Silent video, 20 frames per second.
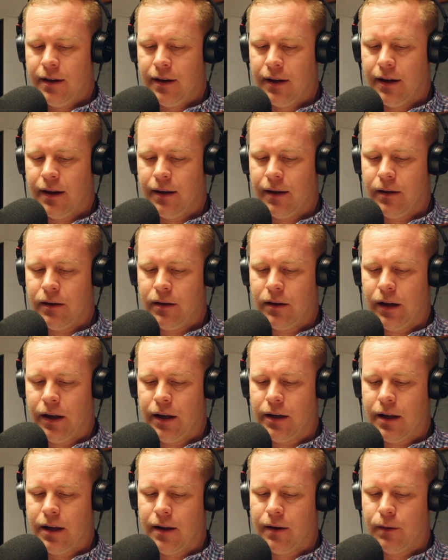uh,
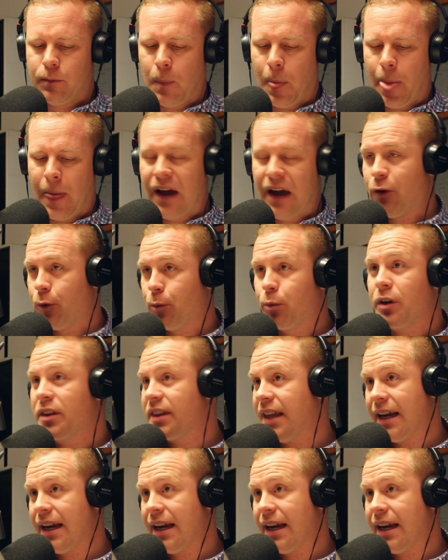and and either put